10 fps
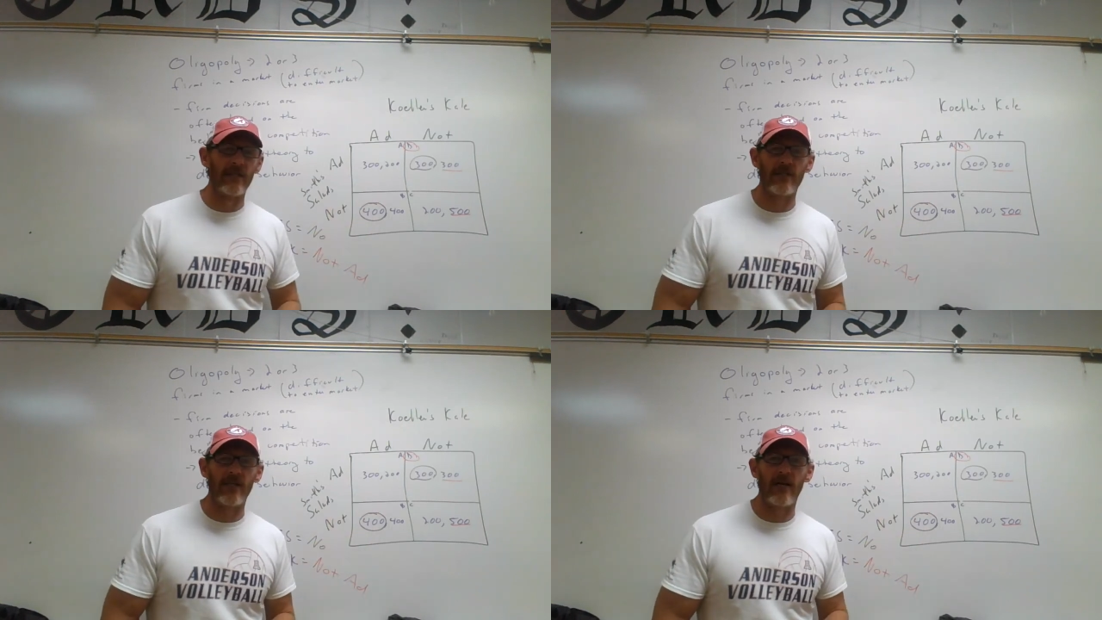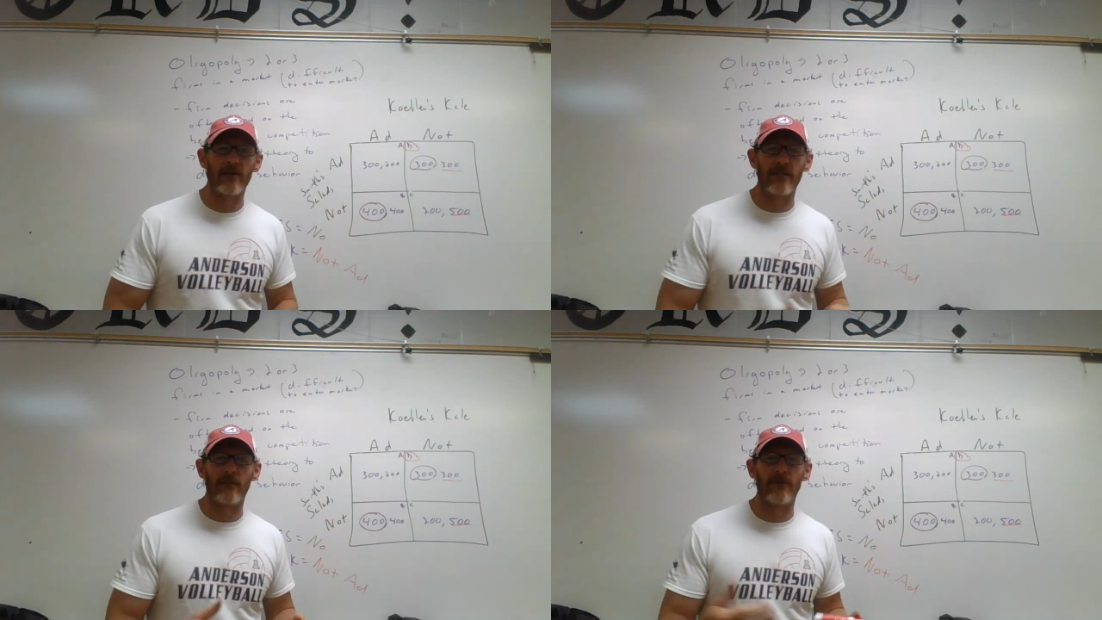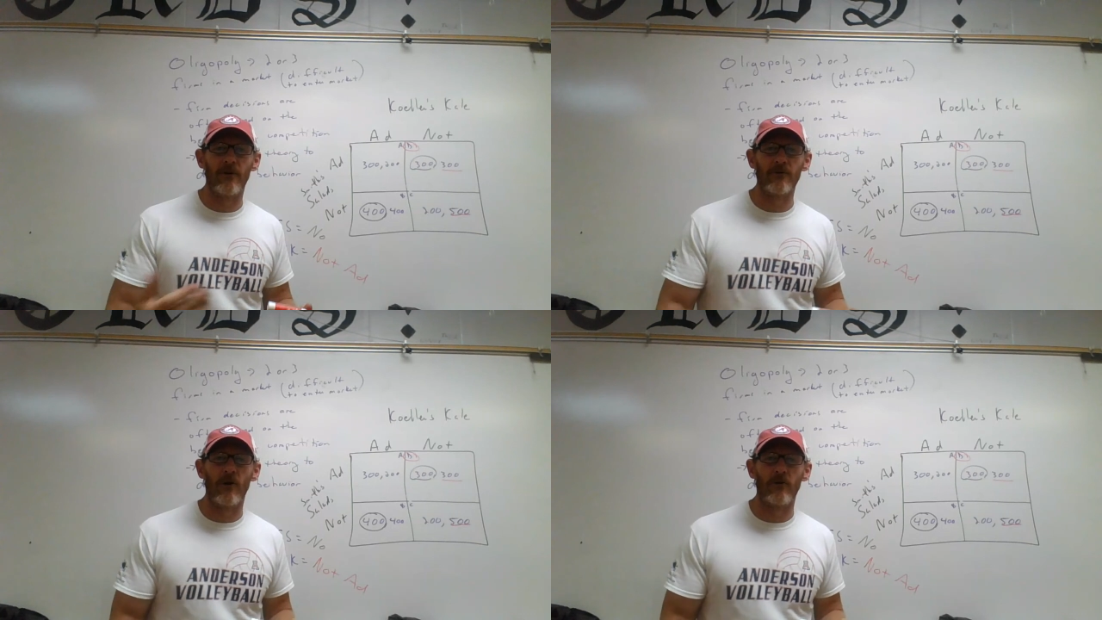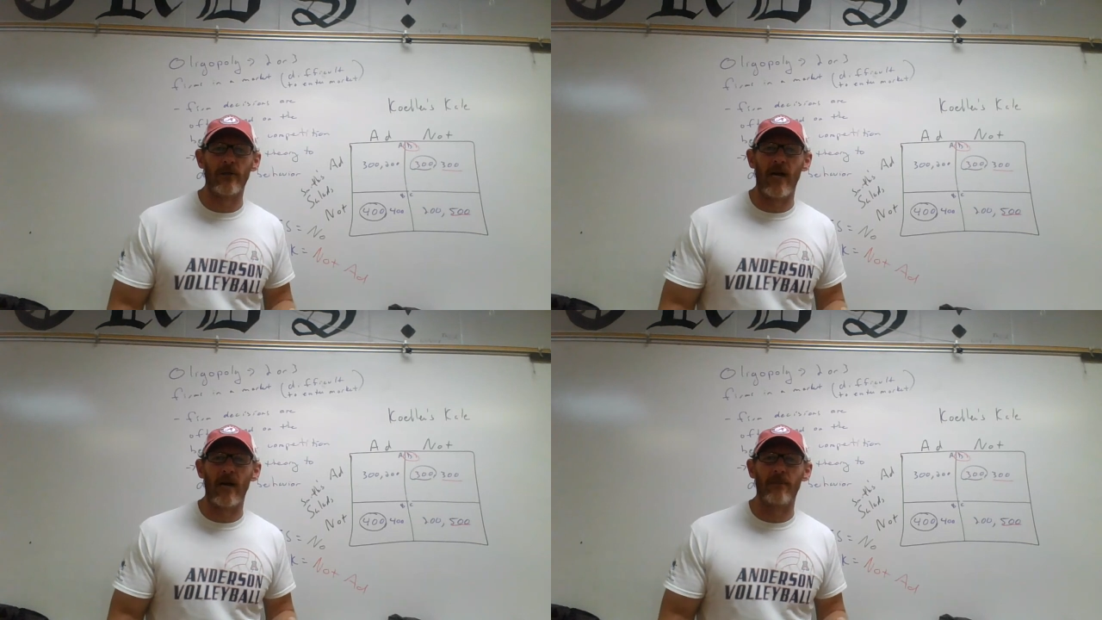is how some of those
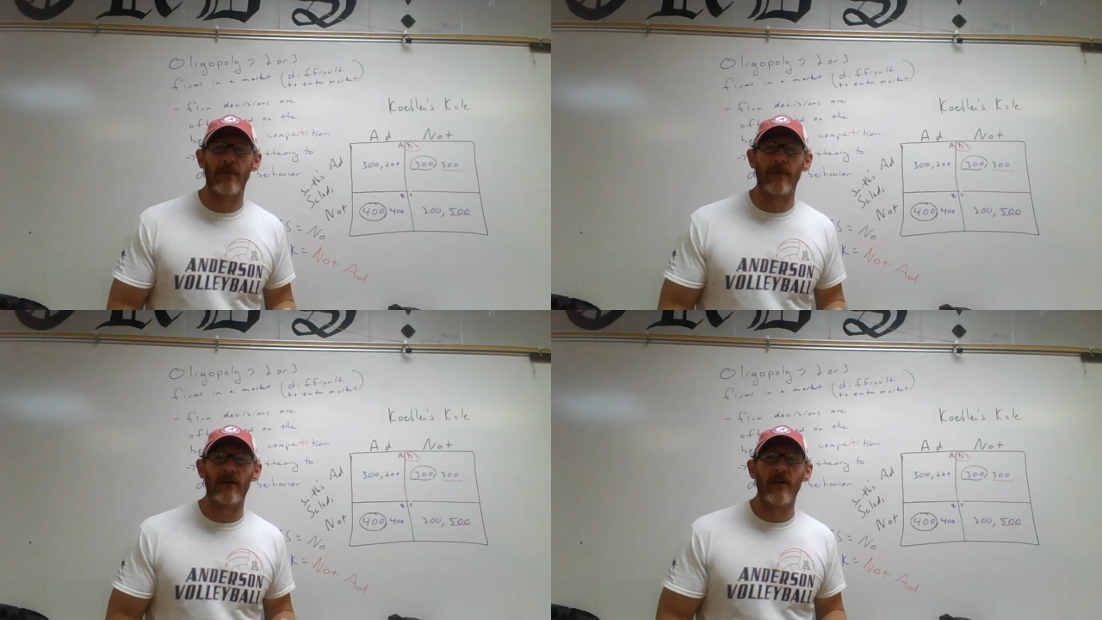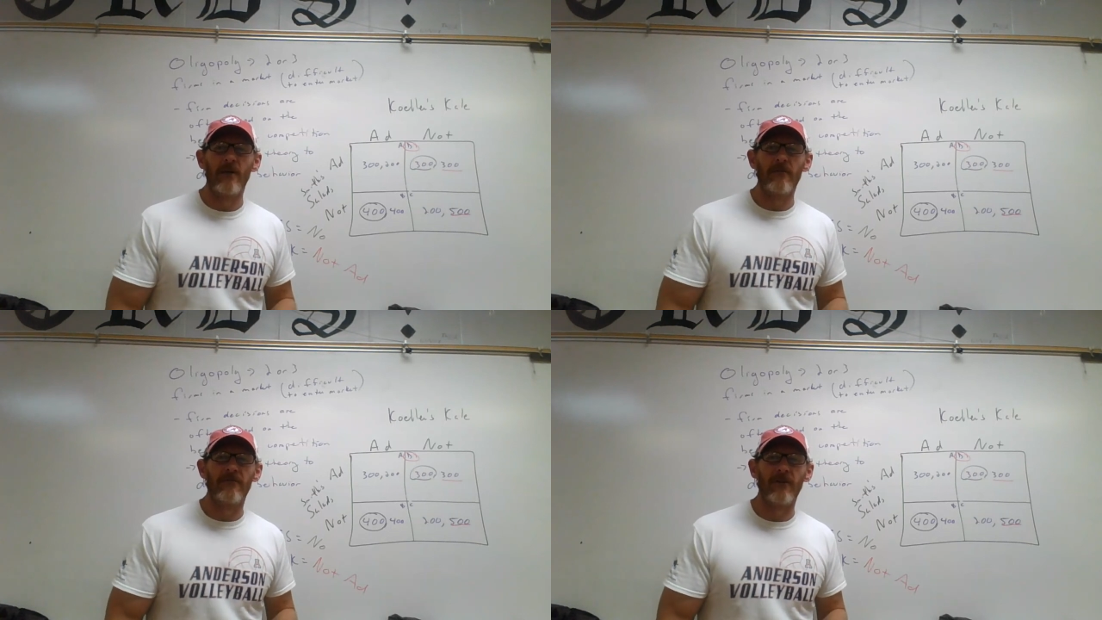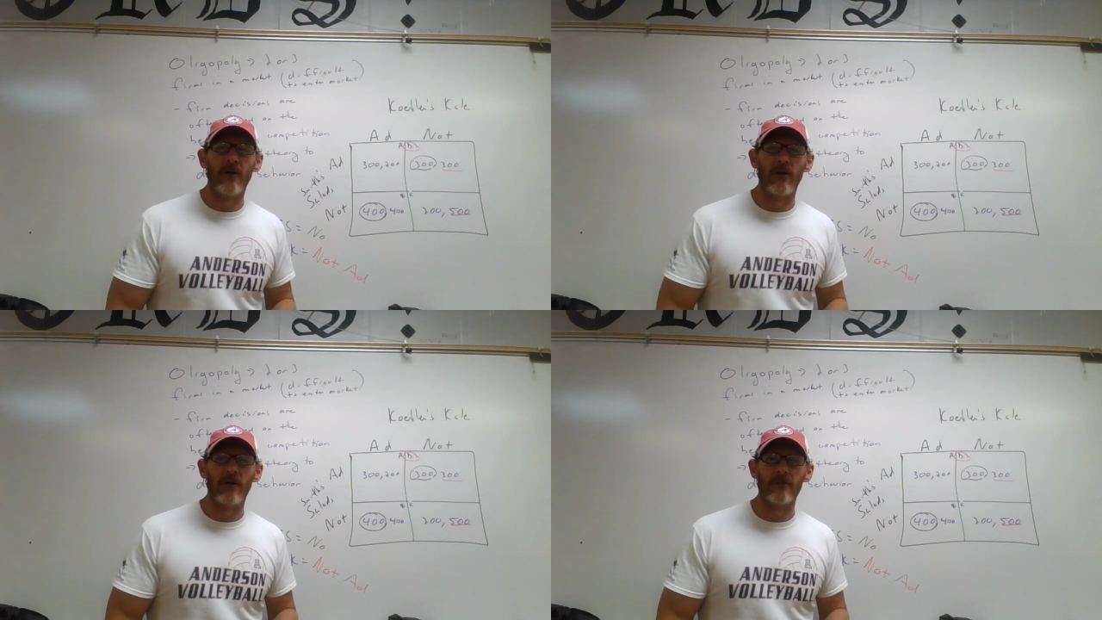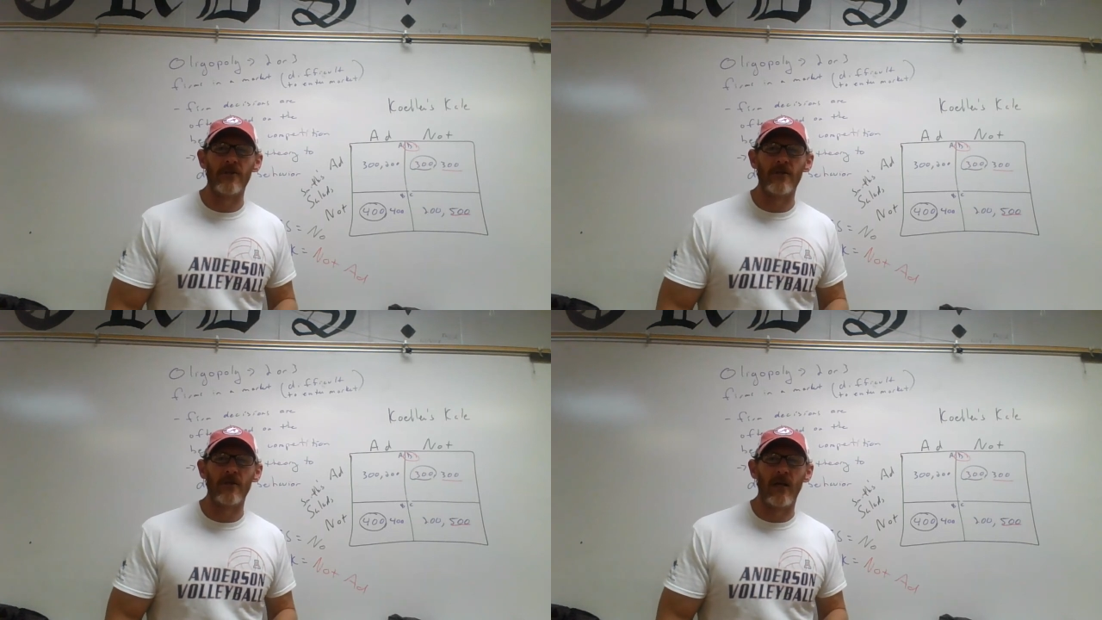oligopoly
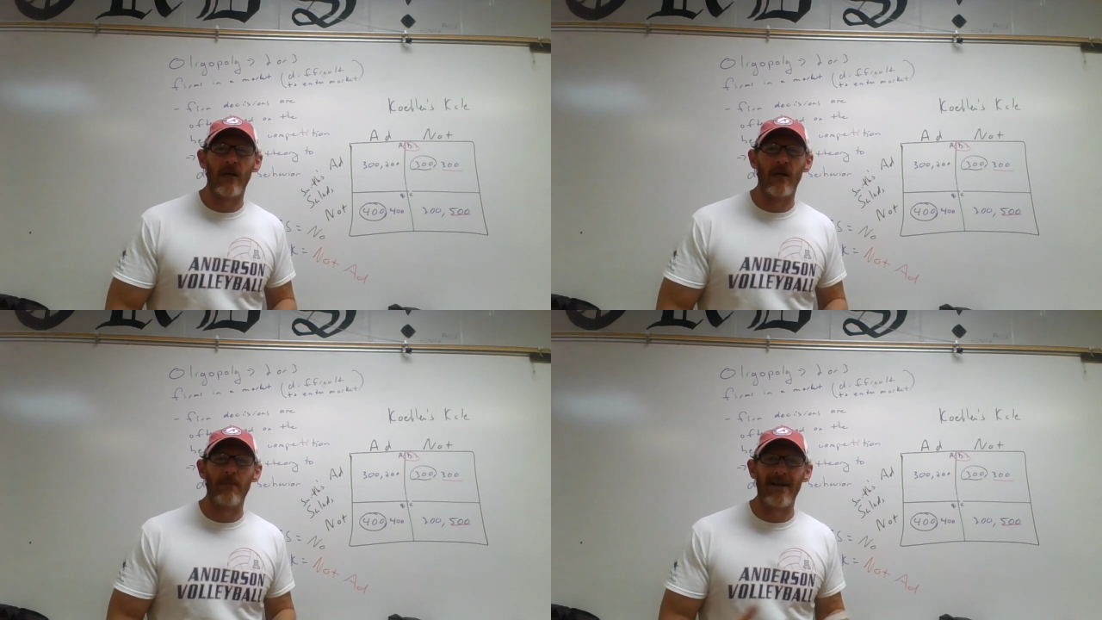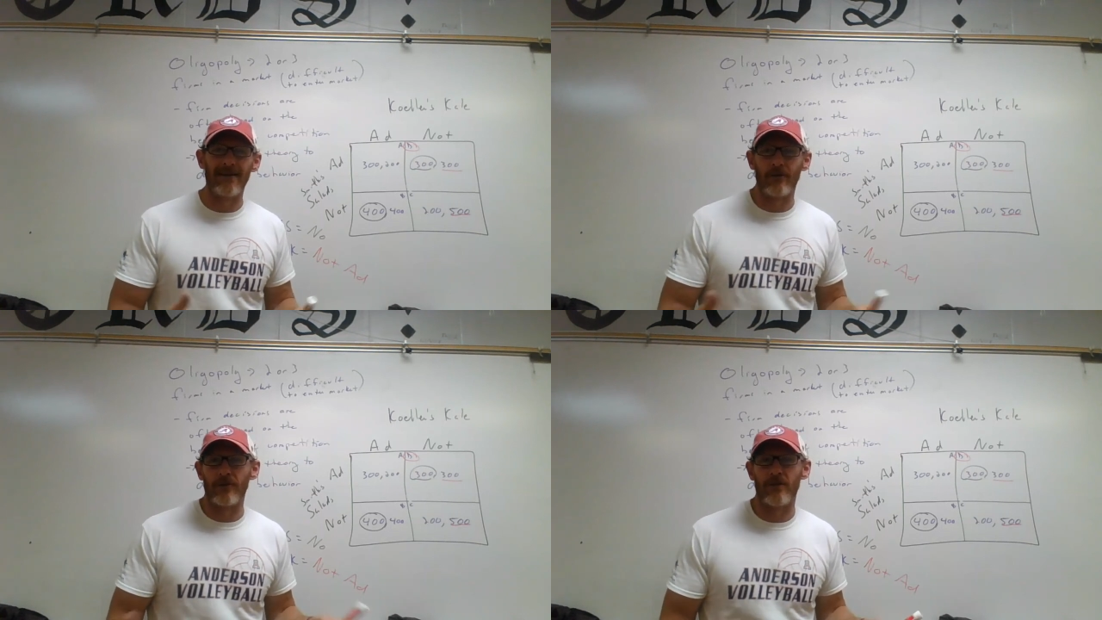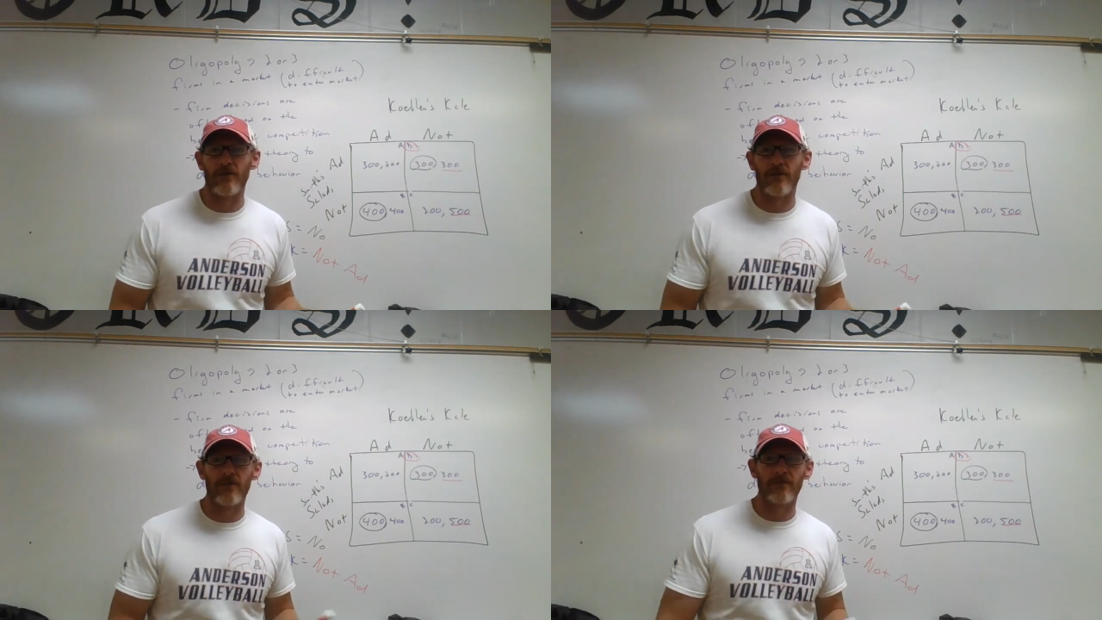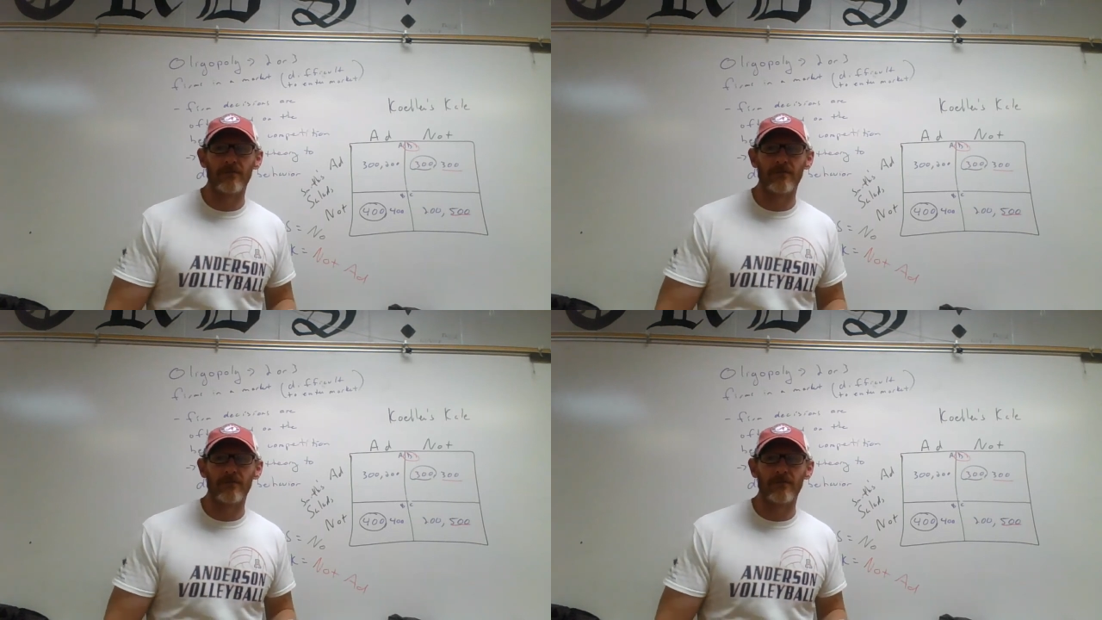firms make their decisions.